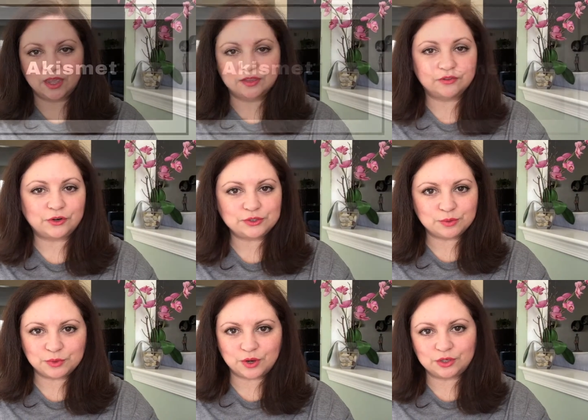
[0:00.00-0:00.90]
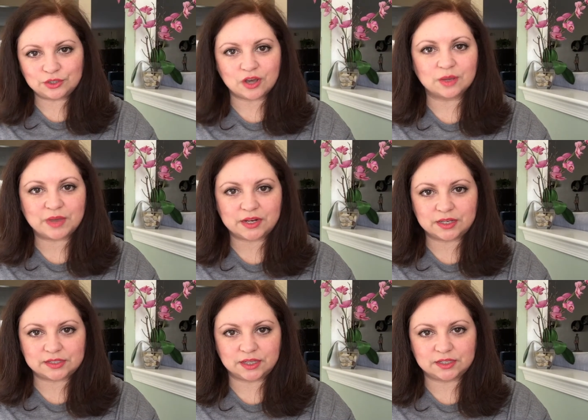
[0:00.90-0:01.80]
The first one we're going to talk about
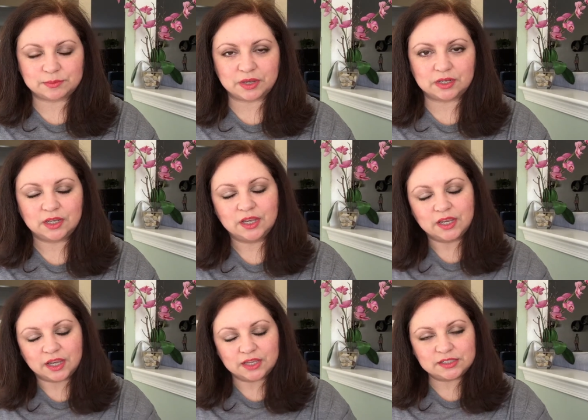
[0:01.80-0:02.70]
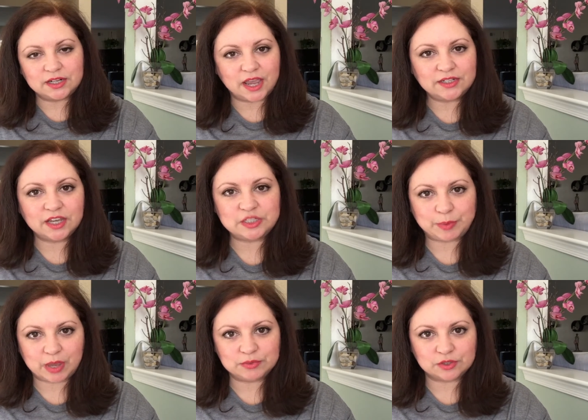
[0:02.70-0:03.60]
is Akismet. It's an
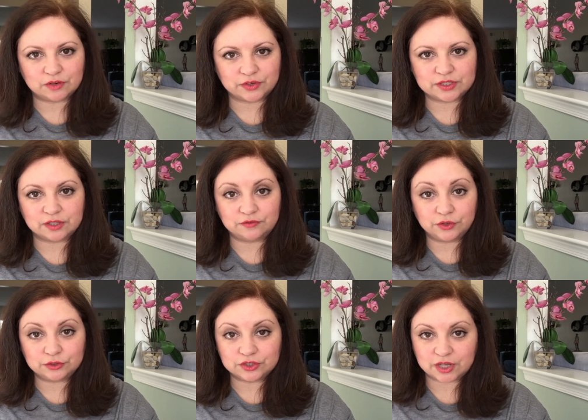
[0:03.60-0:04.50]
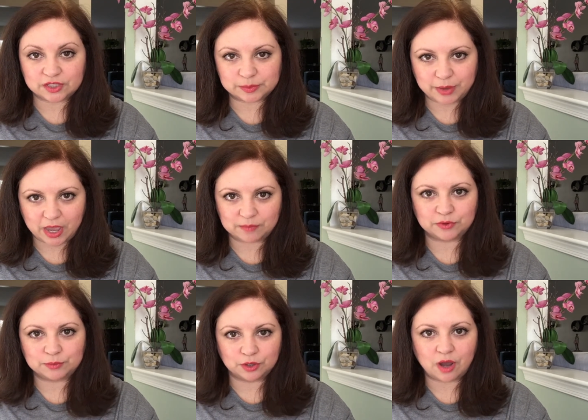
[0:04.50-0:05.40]
anti-spam service that filters out spam
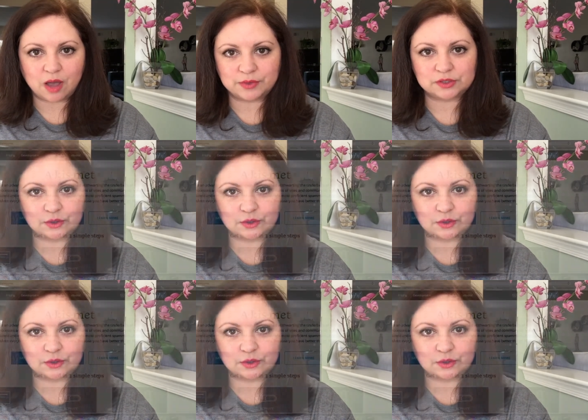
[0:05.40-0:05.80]
from your comments